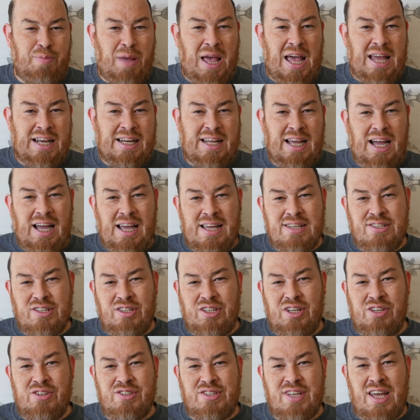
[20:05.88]
bad guys on the
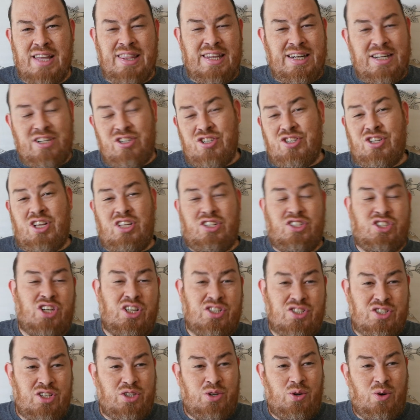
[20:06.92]
other side. And then he just
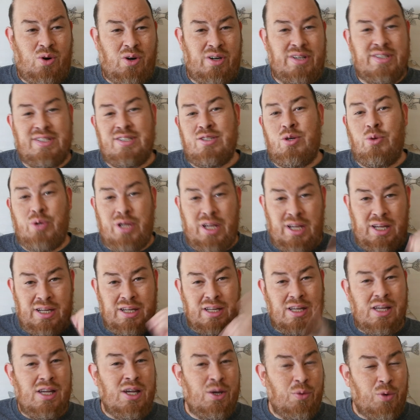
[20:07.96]
shuts the door and says, "Okay,
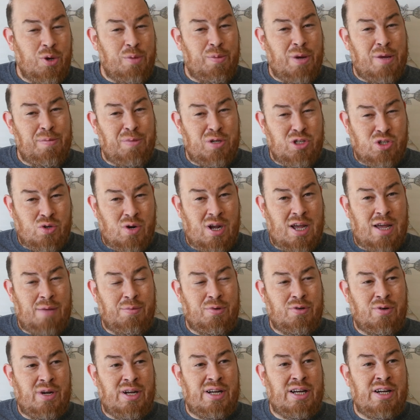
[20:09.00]
we might be
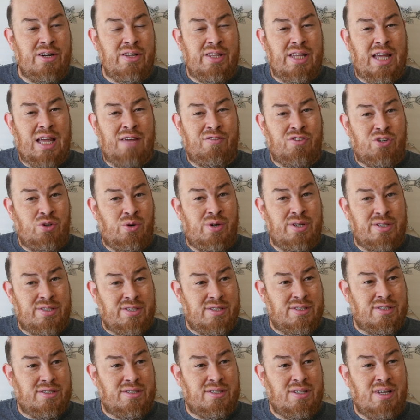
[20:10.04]
trapped." Right here, they have
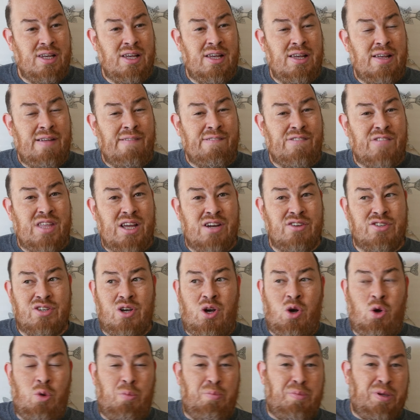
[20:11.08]
choices. There's a
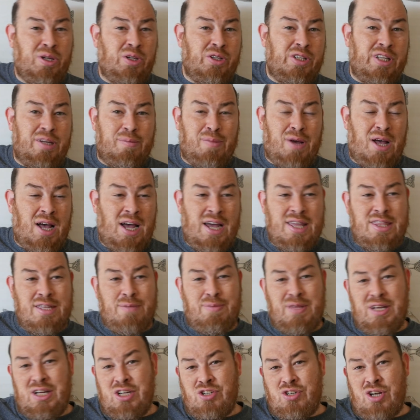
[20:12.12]
whole building behind them.
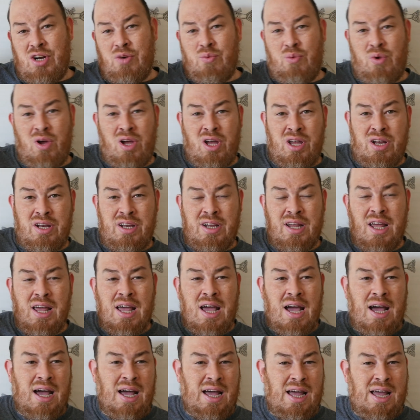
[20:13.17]
They could try to run,
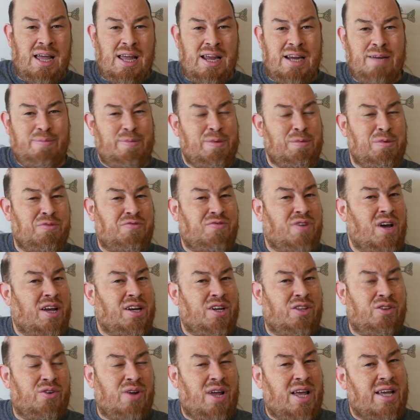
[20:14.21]
hide, maybe find
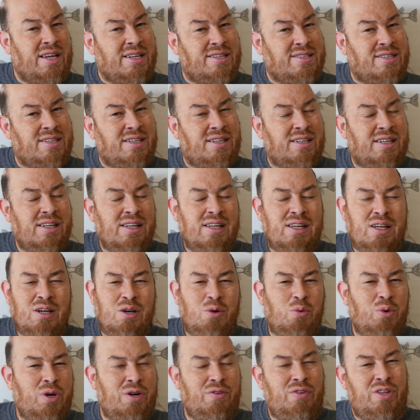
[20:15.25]
another exit,
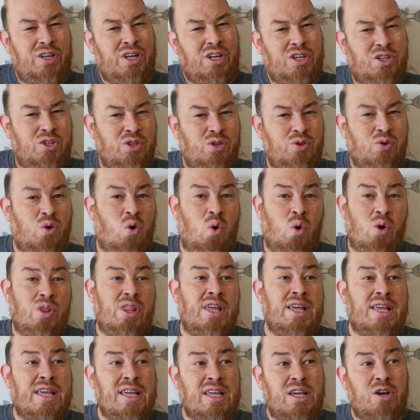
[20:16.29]
whatever they could do, or
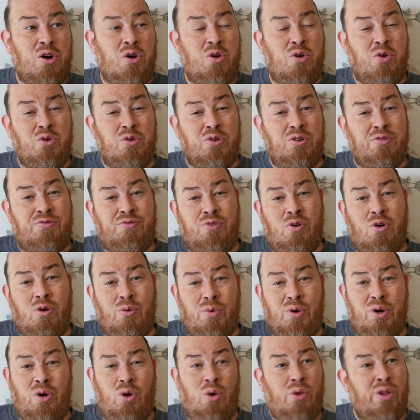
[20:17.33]
they can go
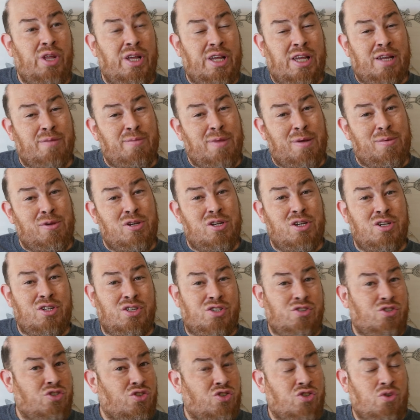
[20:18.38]
forward, or they can maybe
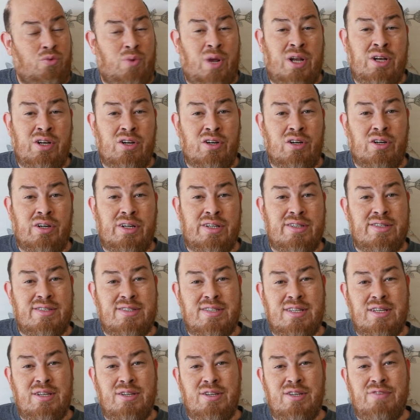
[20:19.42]
surrender and
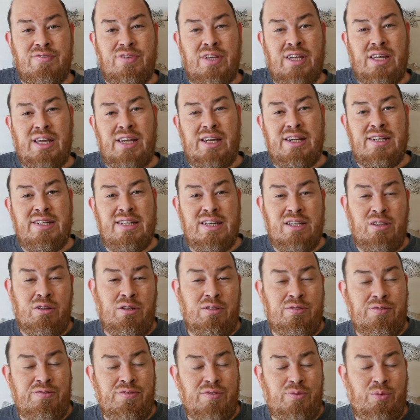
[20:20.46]
see if they get a
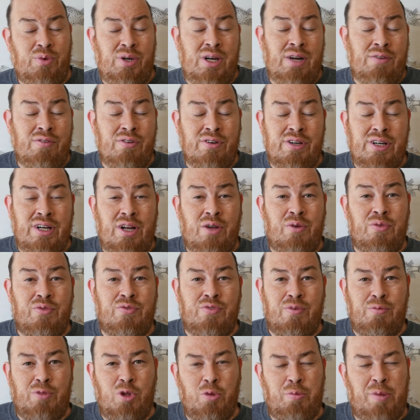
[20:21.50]
deal, whatever you know,
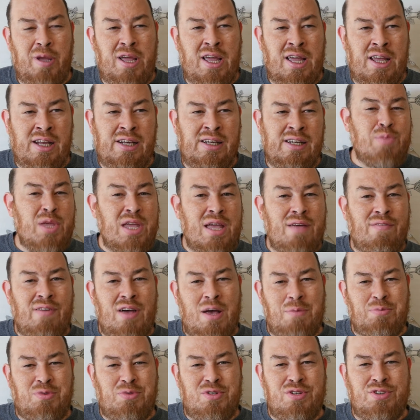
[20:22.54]
from Lo Pan. They have
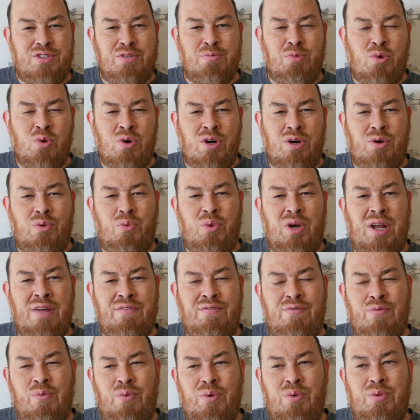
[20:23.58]
options. The more when I
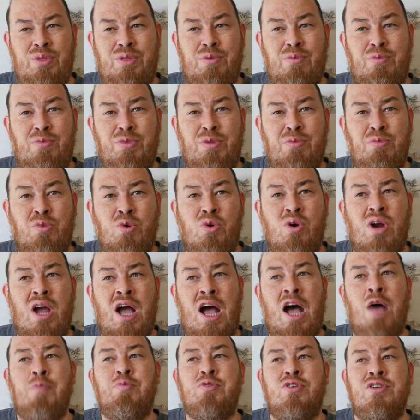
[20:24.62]
the more
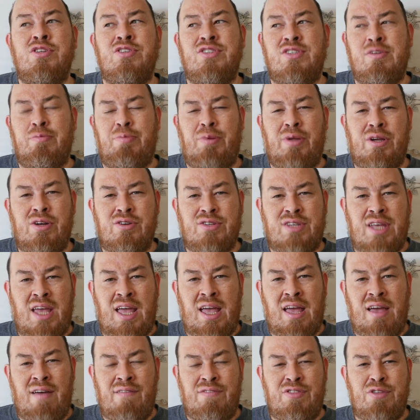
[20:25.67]
options the players
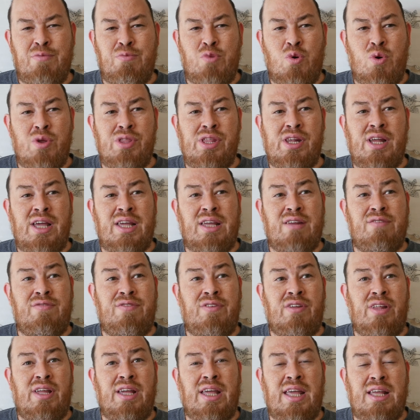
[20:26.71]
have, the more that I can
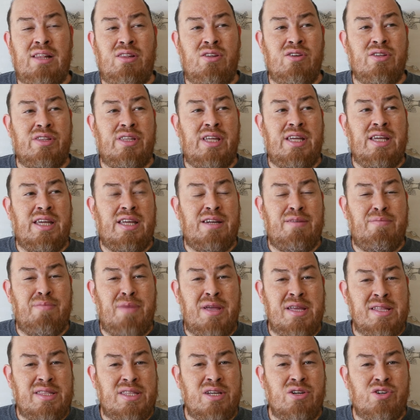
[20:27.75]
feel like, hey, look, they can
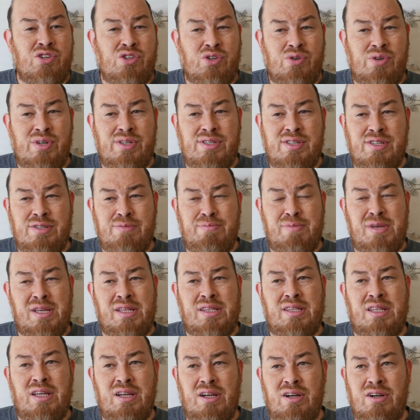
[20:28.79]
make their choices,
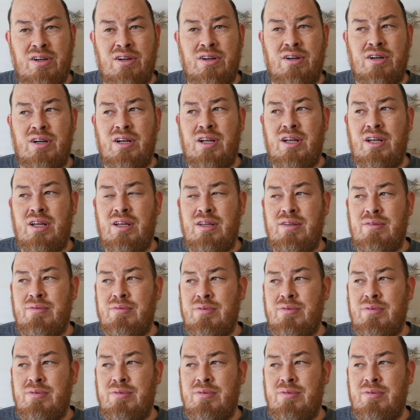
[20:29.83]
make their uh,